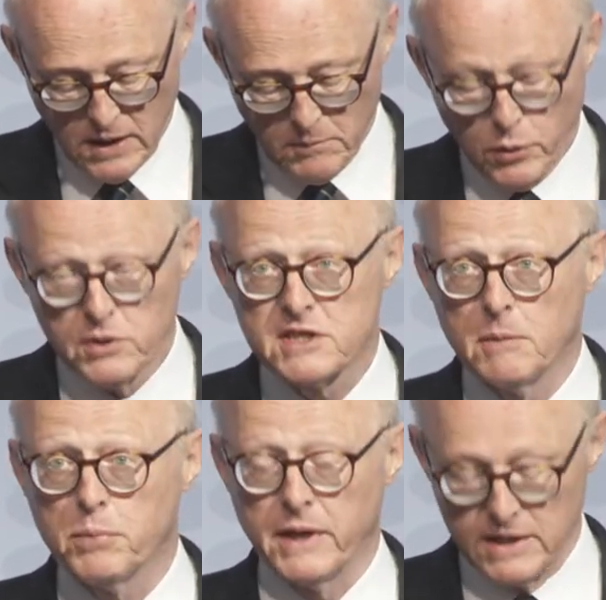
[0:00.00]
Put
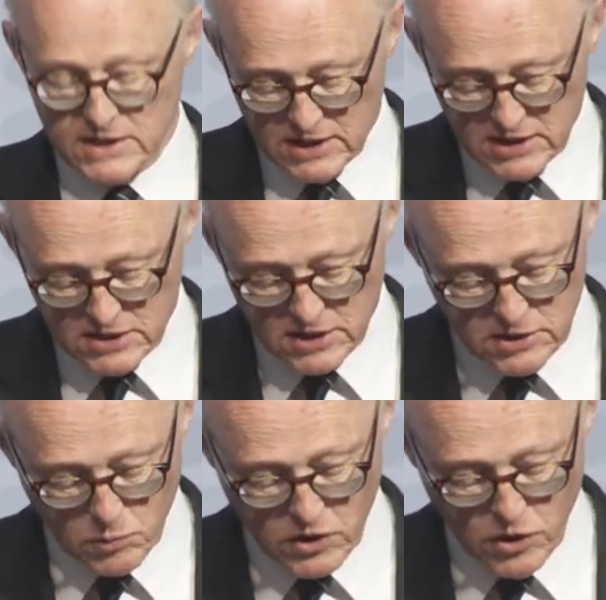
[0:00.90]
simply,
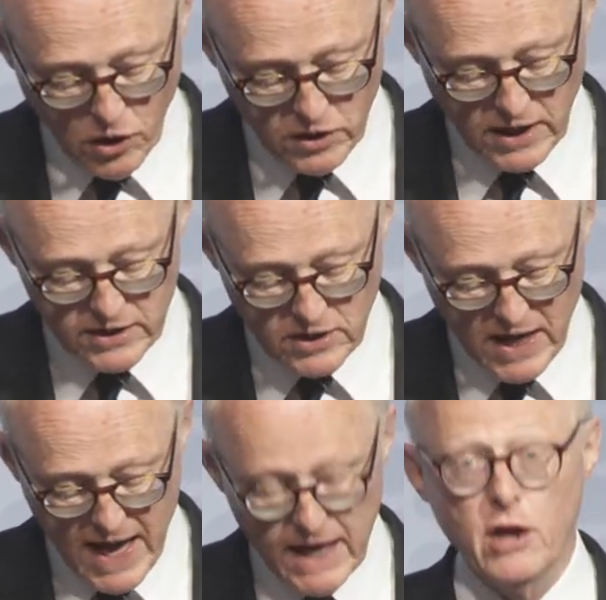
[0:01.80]
citizens were not under
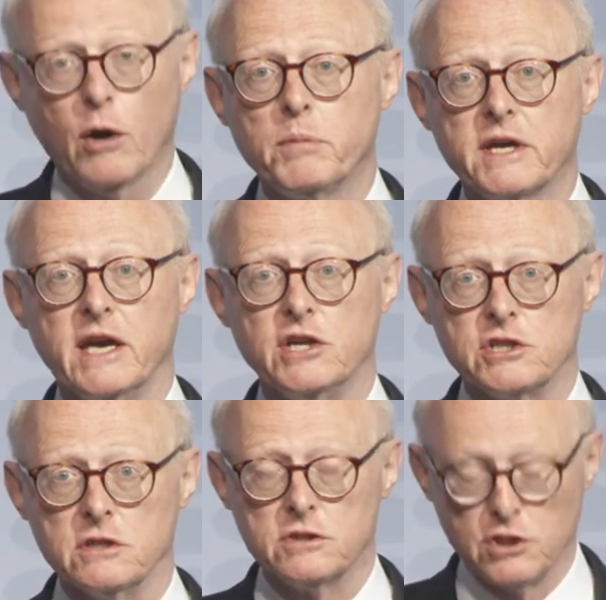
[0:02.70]
any
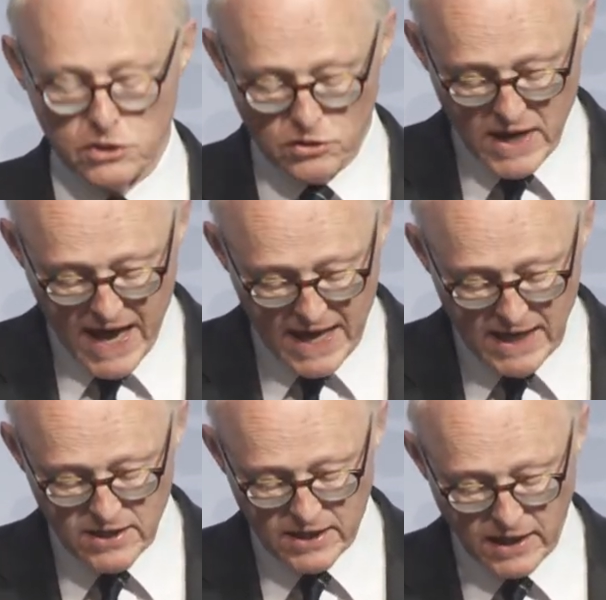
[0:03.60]
obligation to do
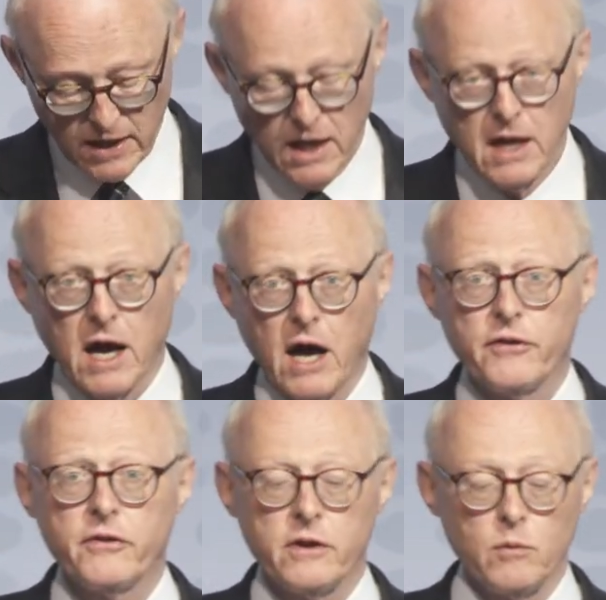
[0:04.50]
anything
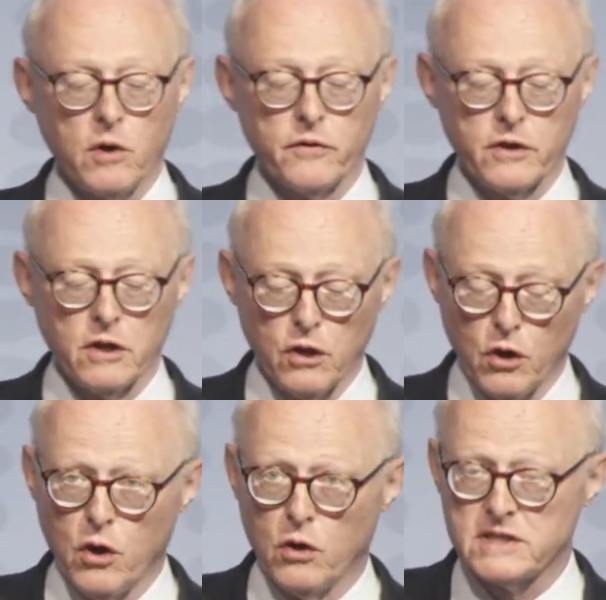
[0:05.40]
other than what the
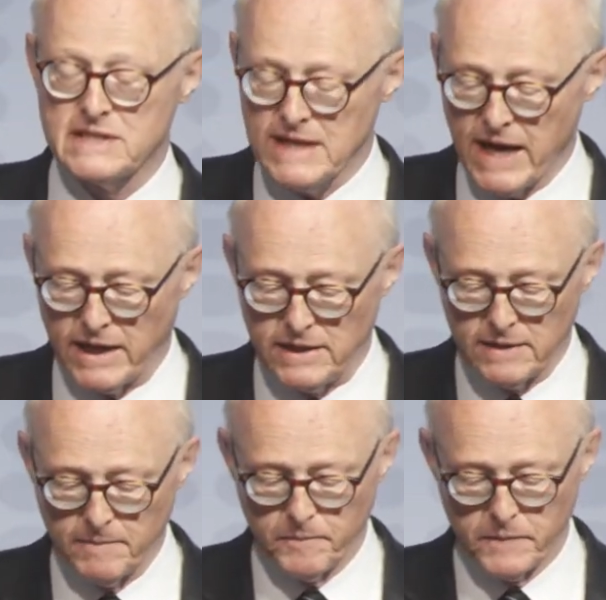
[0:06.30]
law said.
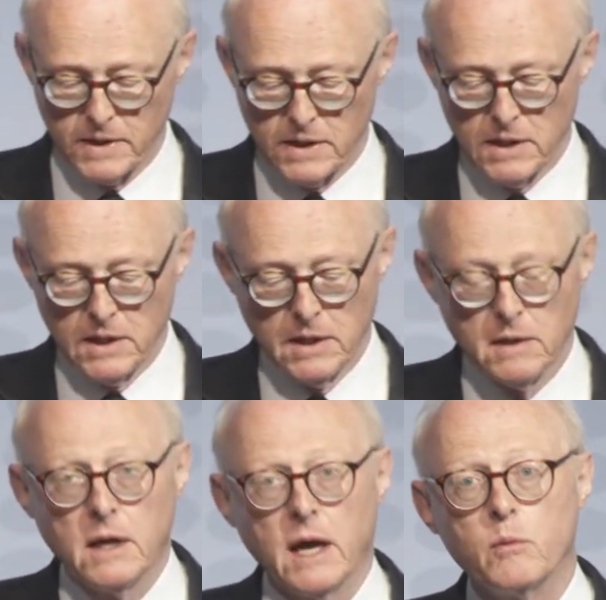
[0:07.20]

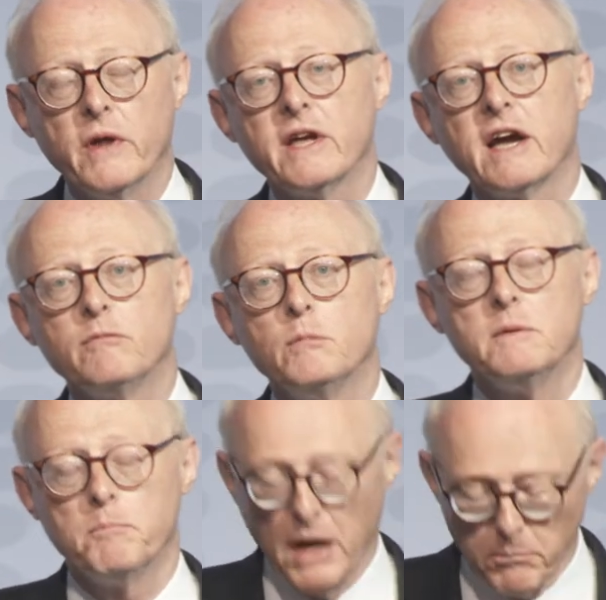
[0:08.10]
And when the
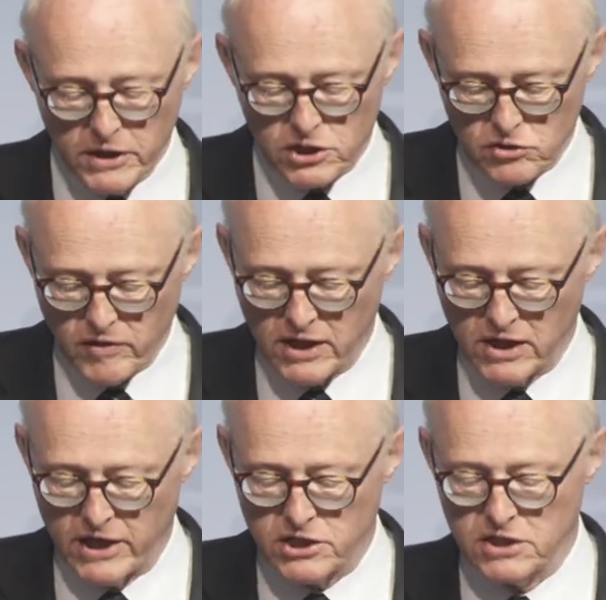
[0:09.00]
government published
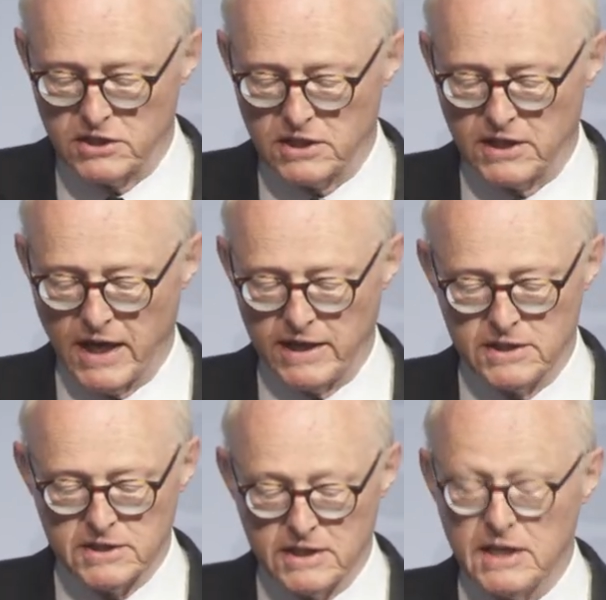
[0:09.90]
regulations and
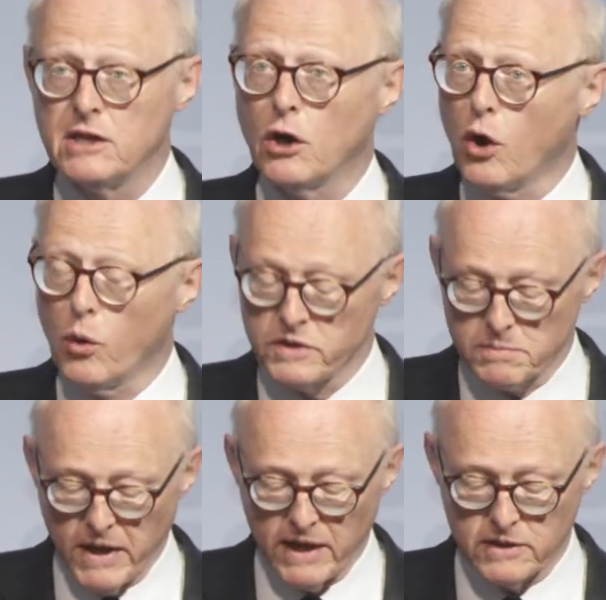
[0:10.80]
guidance, it didn't always
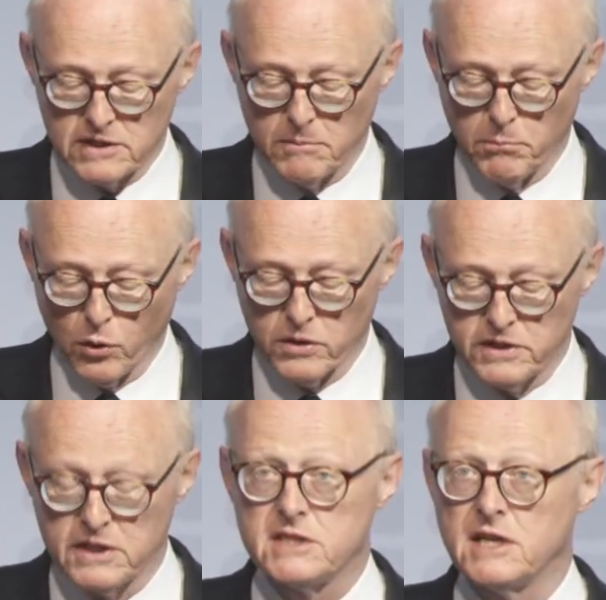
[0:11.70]
make this important
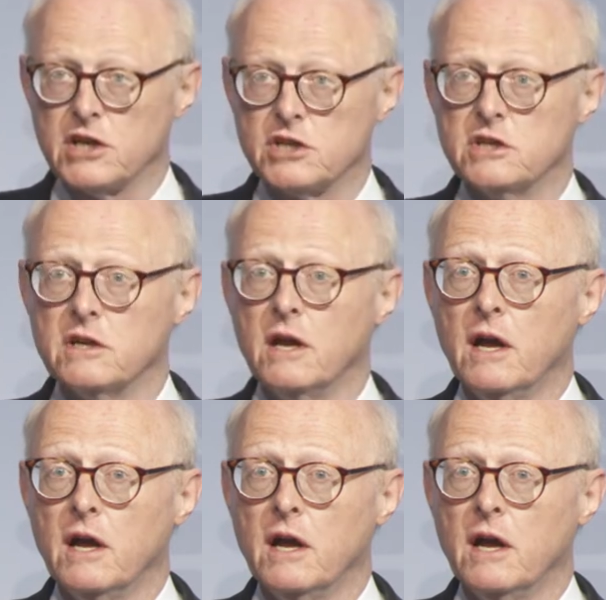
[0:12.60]
distinction